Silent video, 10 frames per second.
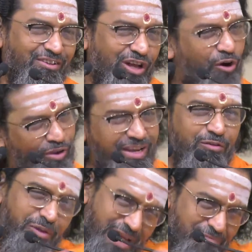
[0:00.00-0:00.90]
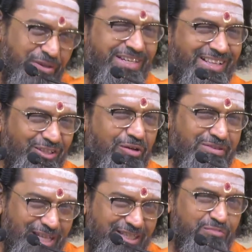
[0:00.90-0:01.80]
How can it be Vijati of
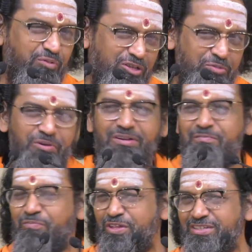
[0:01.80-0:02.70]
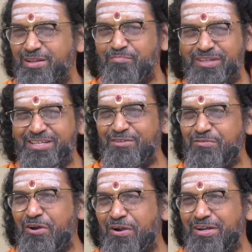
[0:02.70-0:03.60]
Asat is possible? Something is
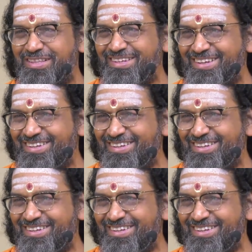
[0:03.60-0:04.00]
not there.